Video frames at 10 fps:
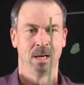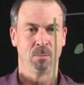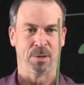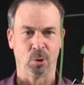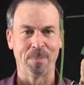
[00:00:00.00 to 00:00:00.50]

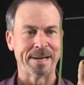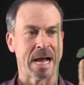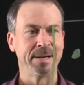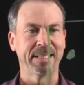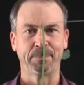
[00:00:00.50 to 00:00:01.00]
We thought about
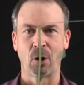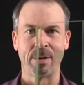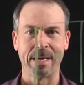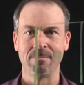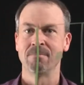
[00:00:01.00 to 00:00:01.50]

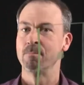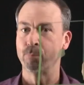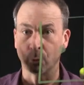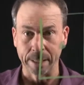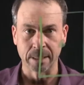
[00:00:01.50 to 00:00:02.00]
unexploding,
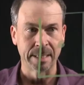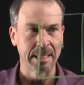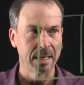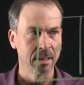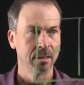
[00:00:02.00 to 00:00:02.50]
brilliant
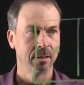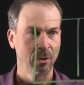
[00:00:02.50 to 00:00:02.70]
idea.